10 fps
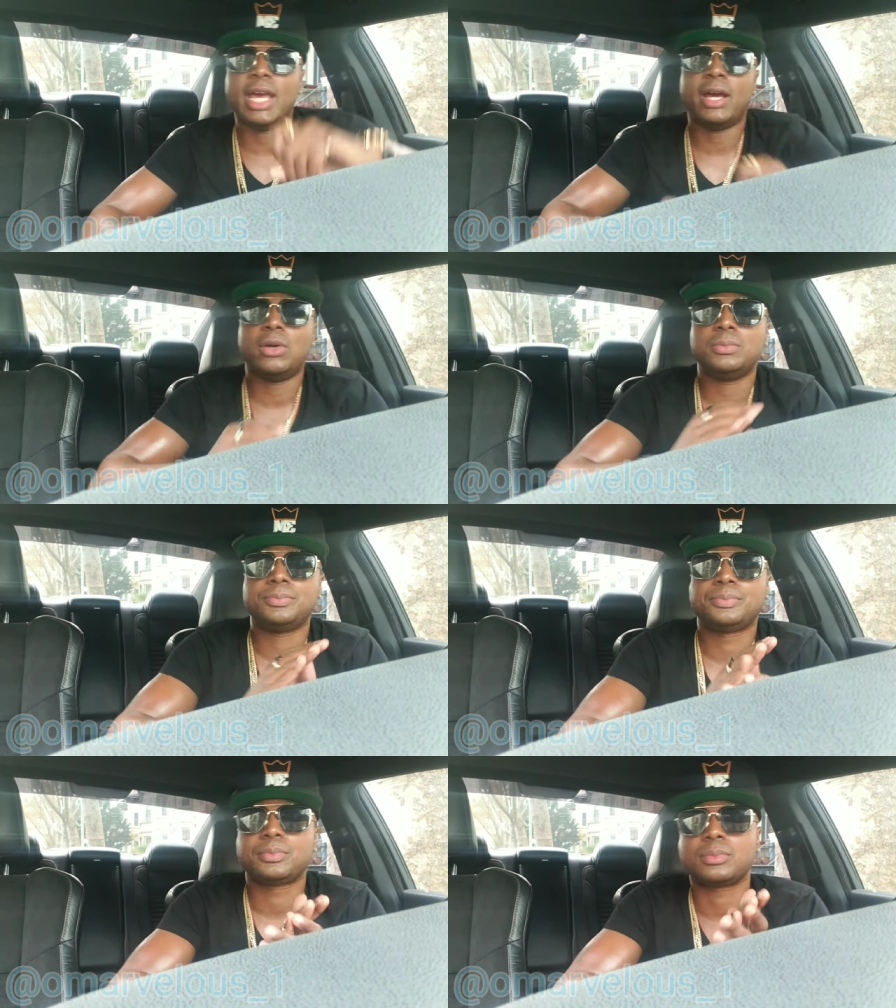Now,
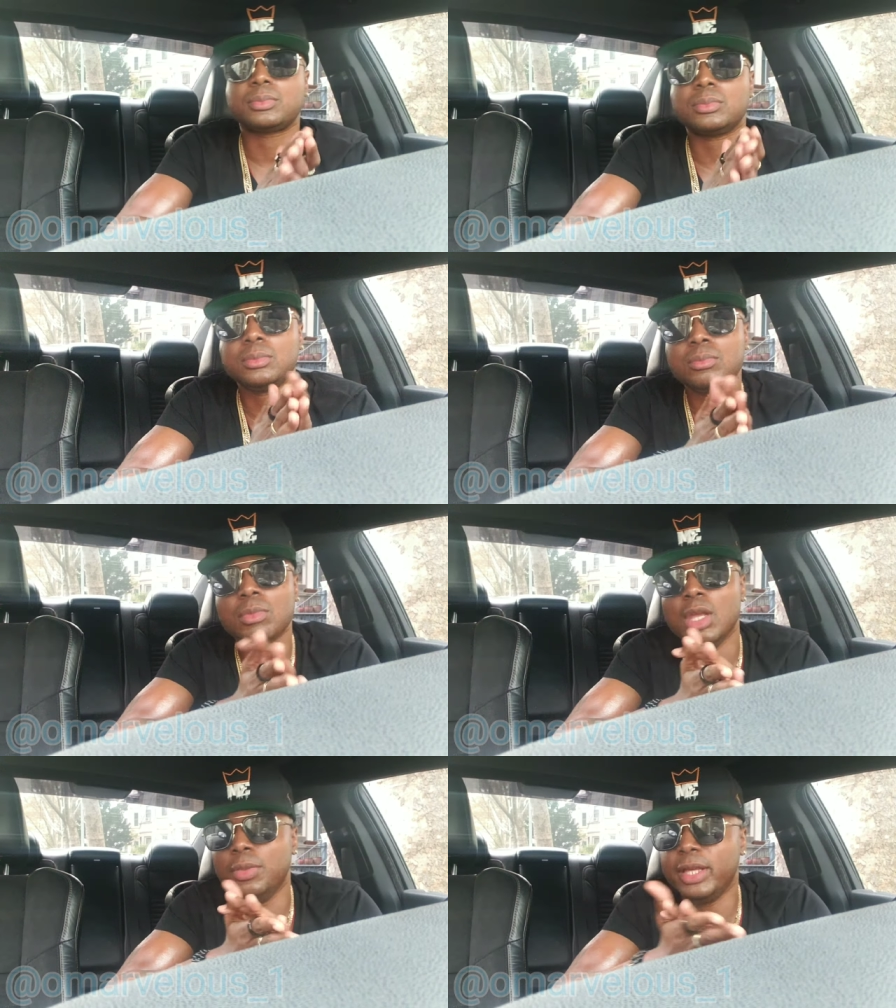
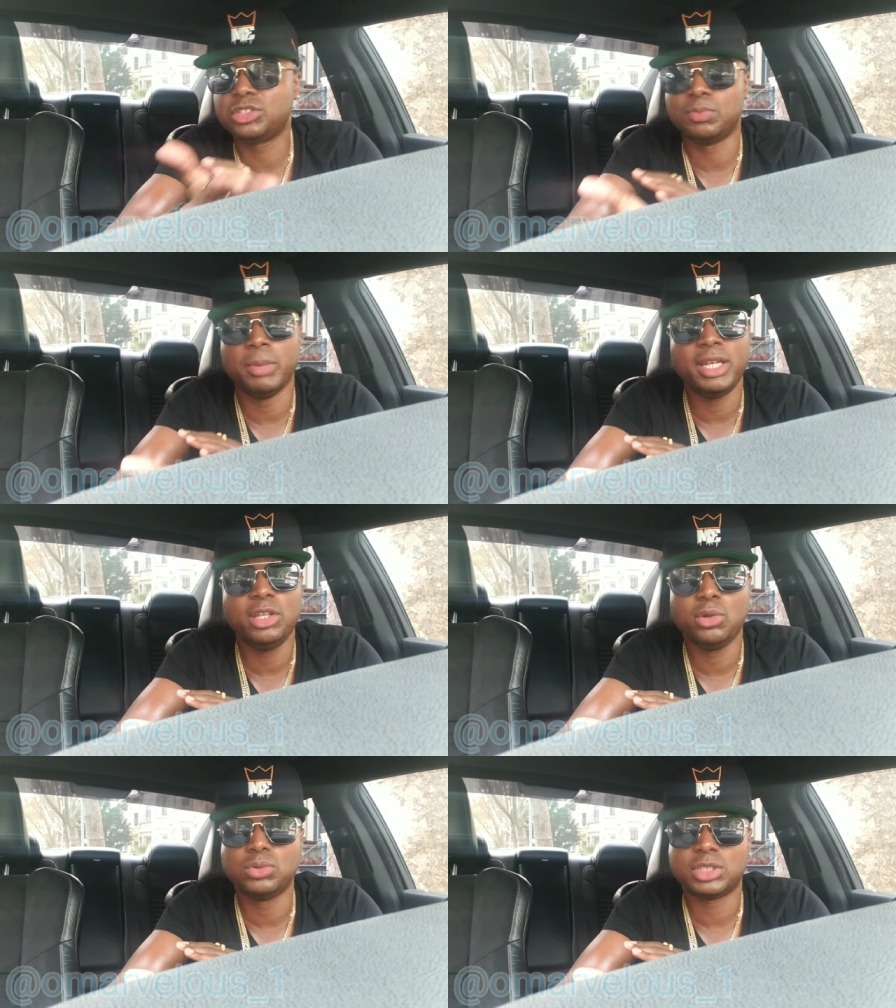it's
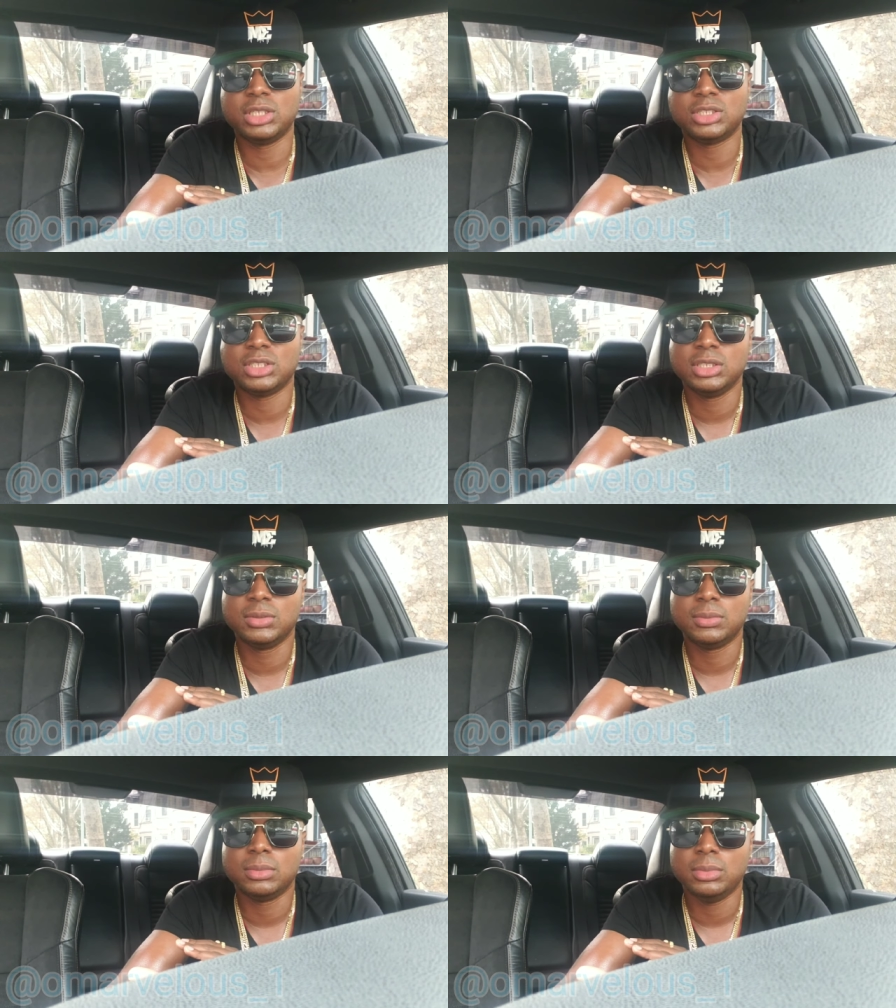many uses
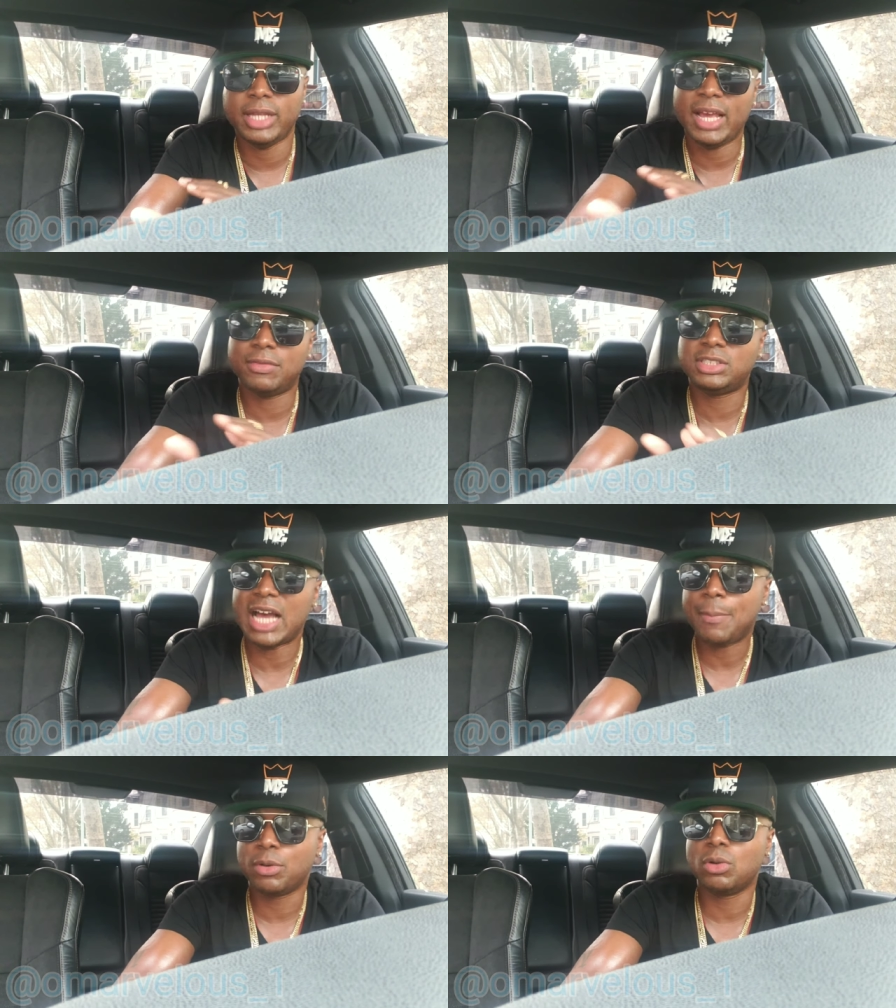they have
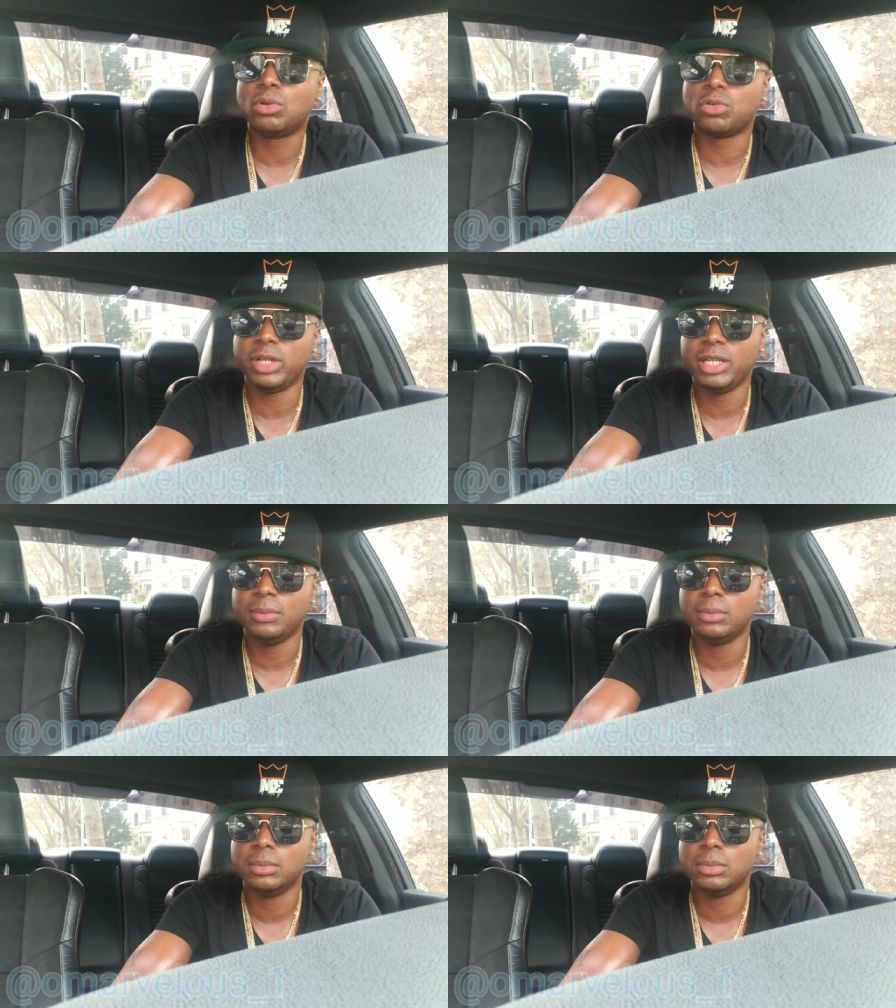topical cream.